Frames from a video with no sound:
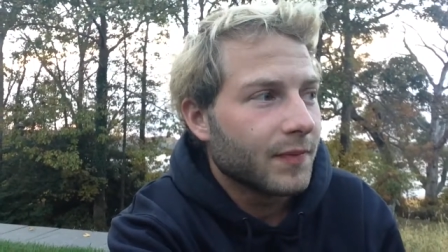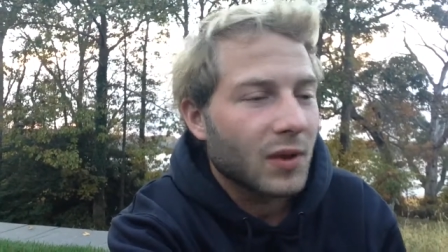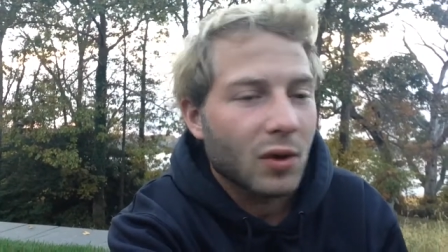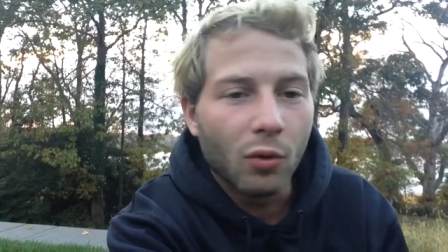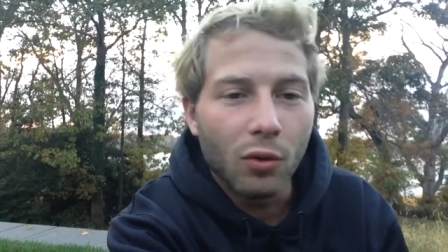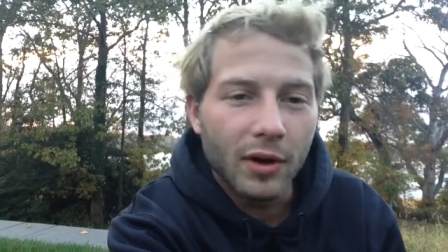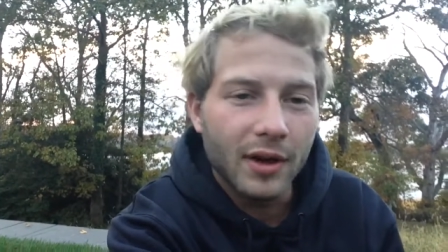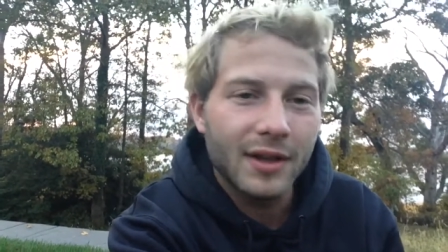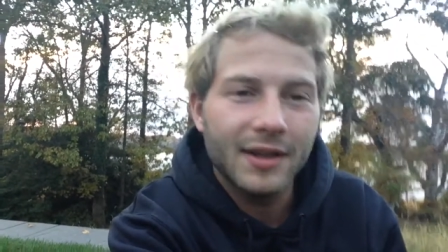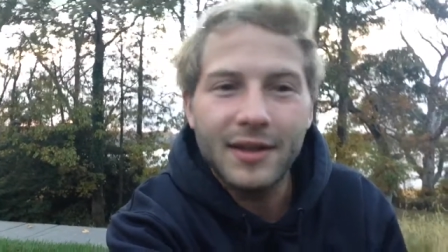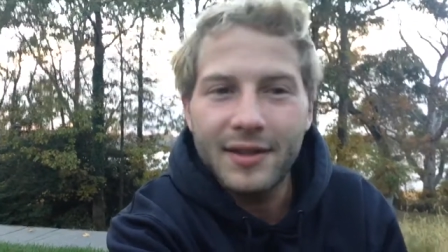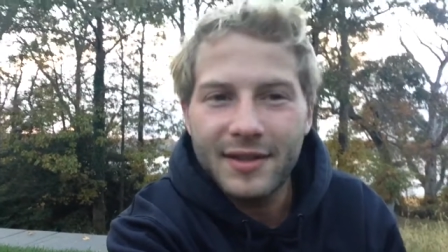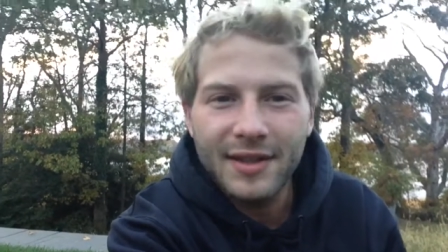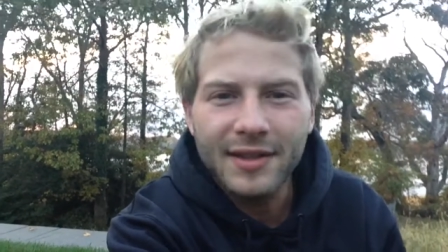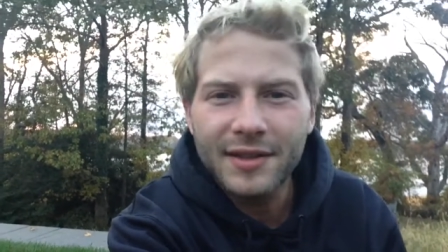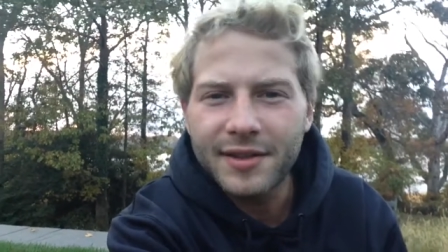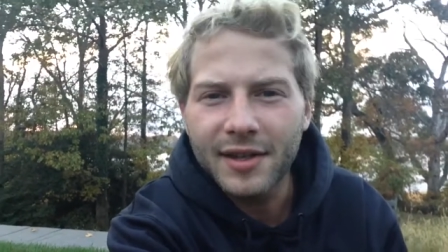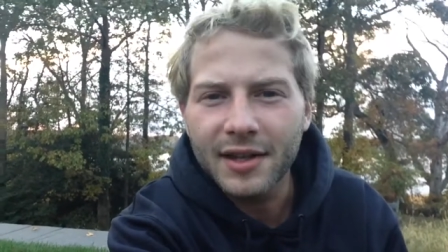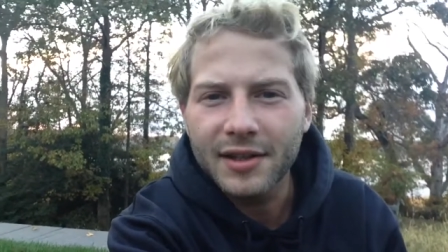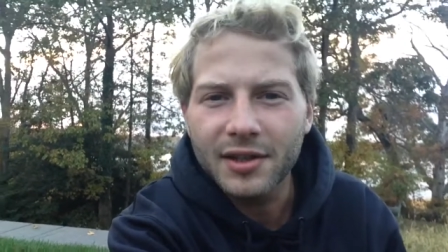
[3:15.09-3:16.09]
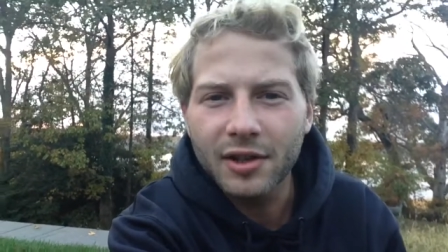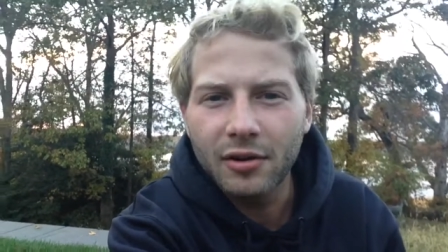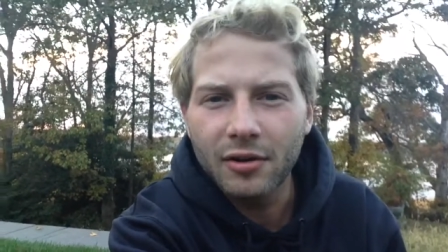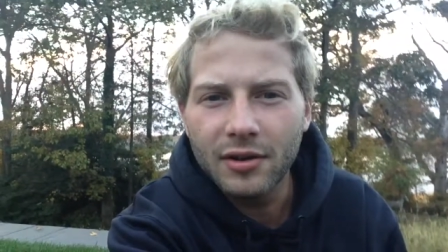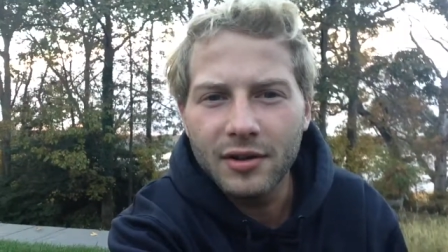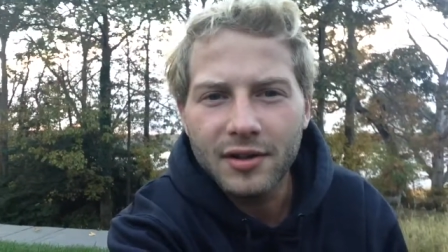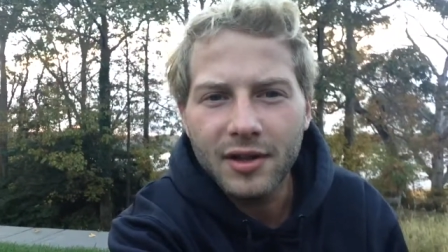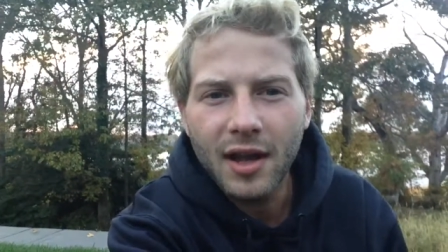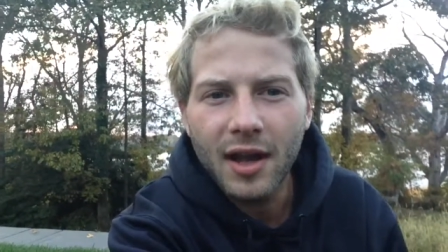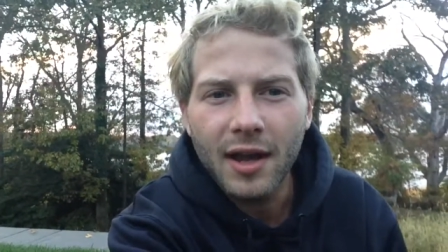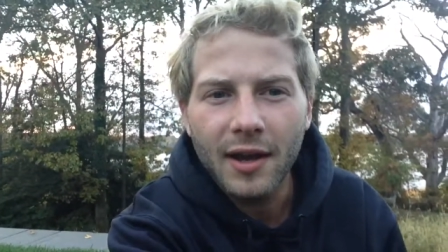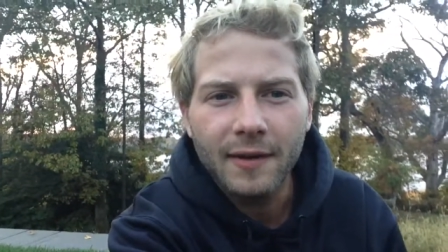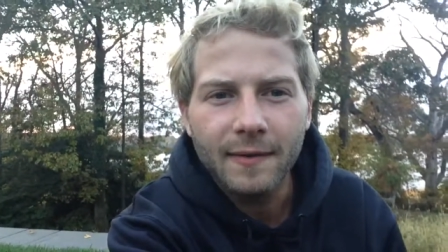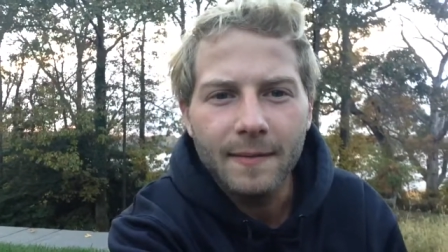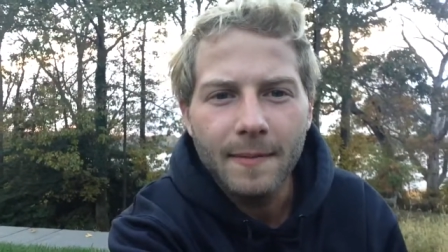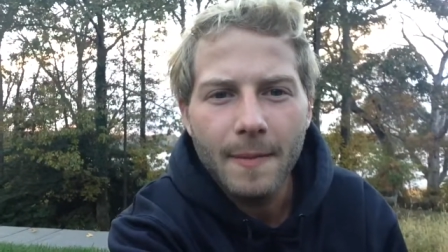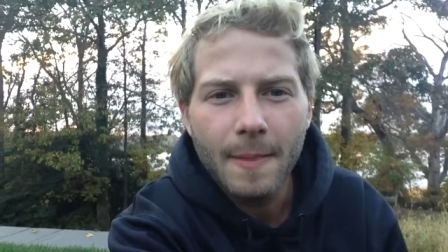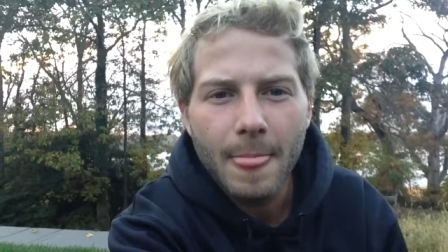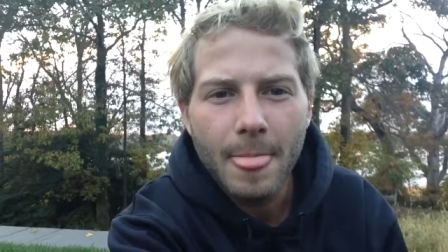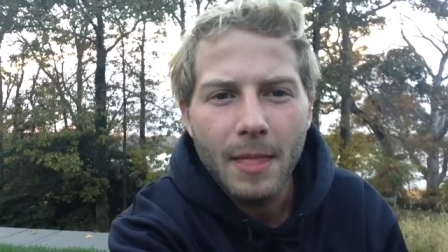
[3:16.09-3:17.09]
or it eats insects that are inside.
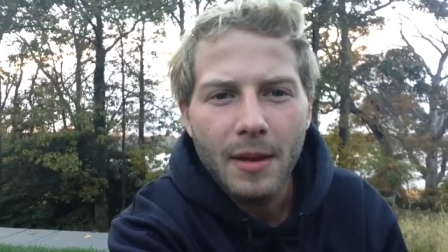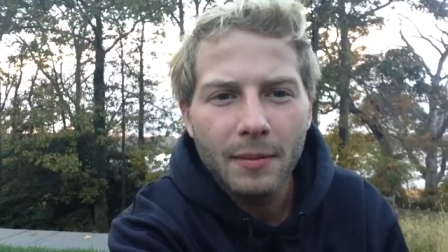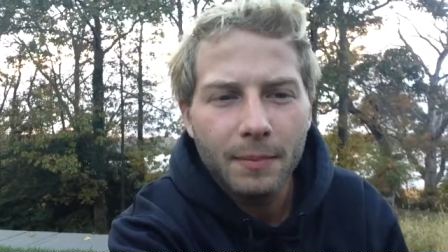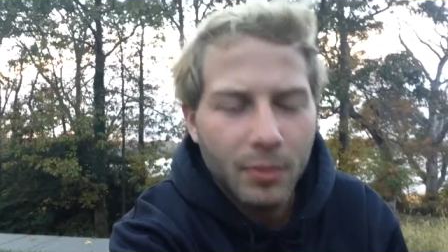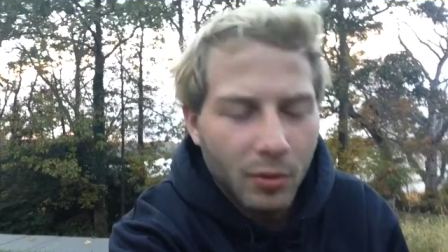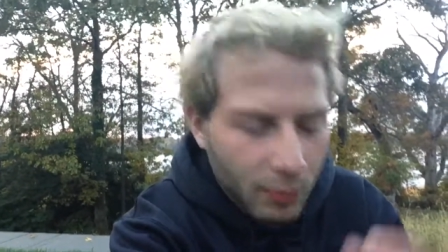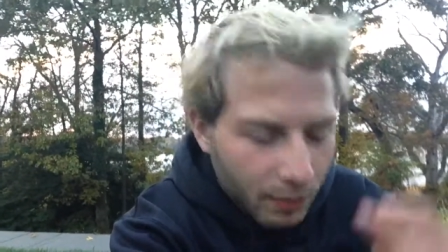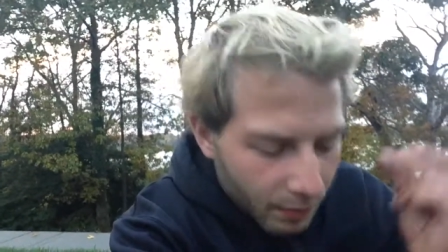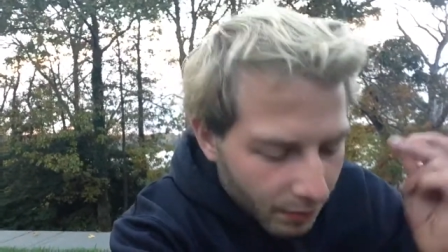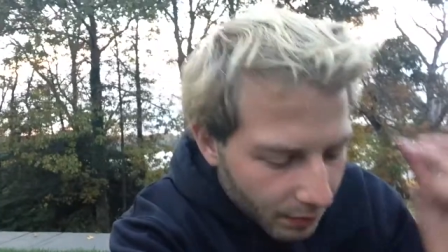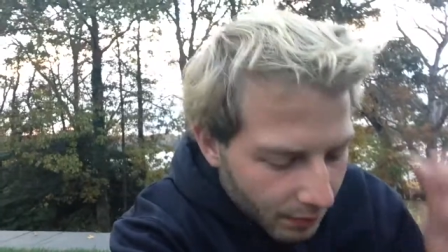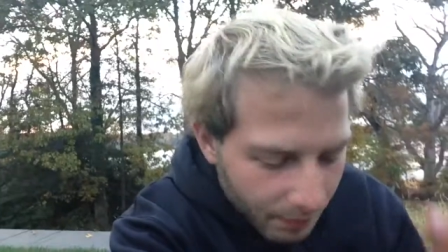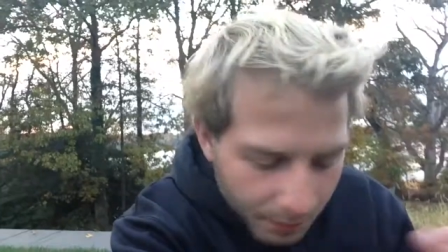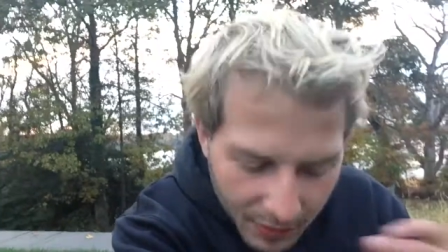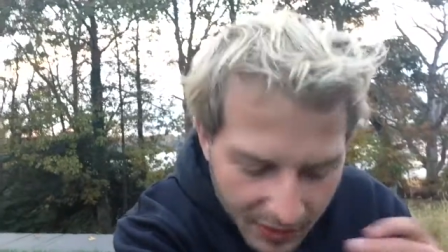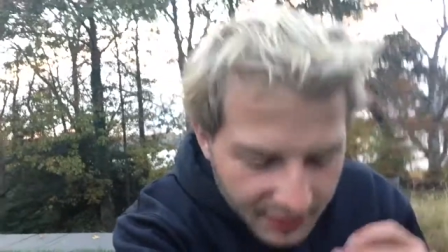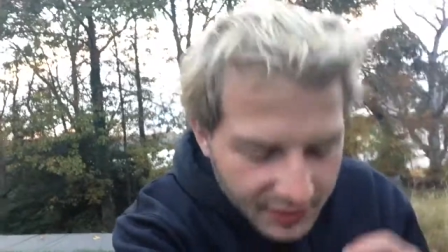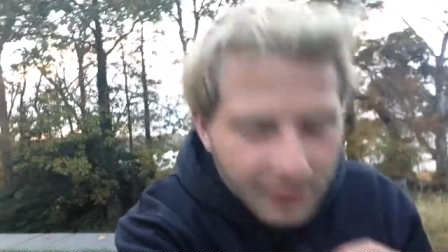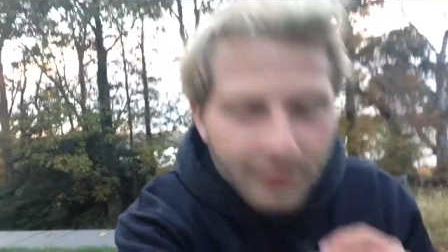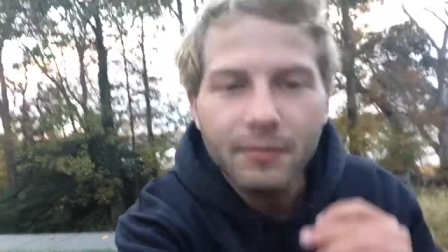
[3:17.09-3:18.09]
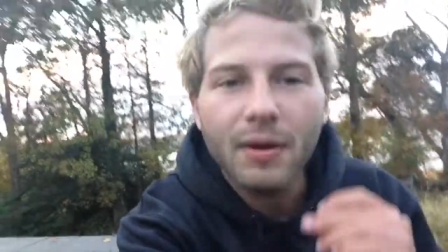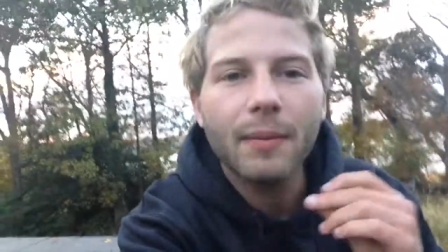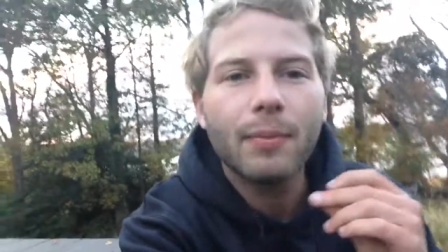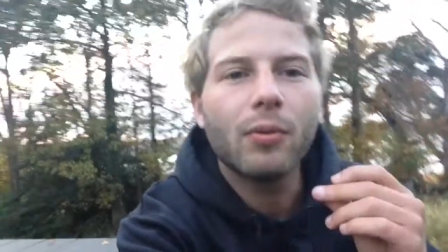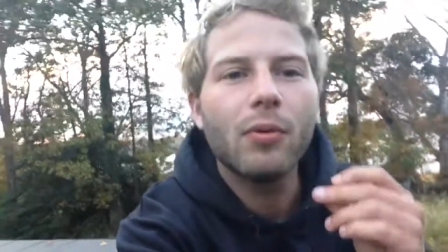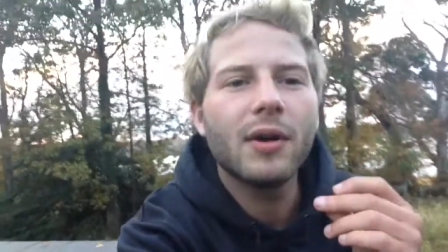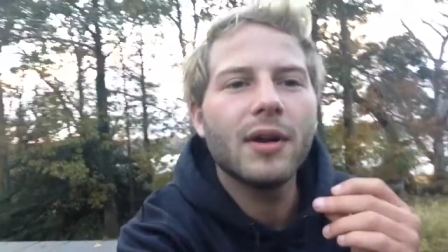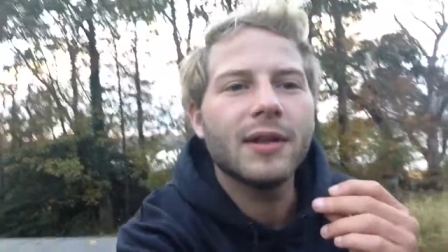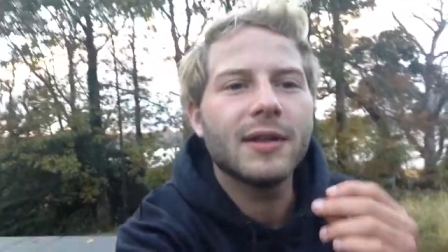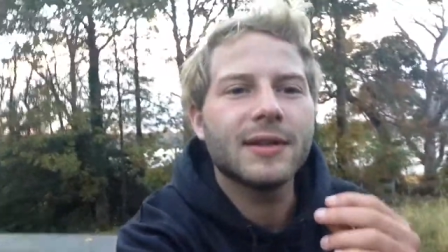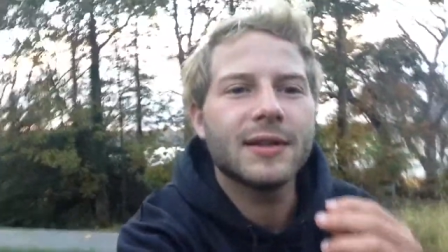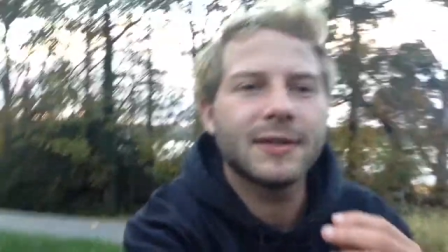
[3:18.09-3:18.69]
But basically, my point is,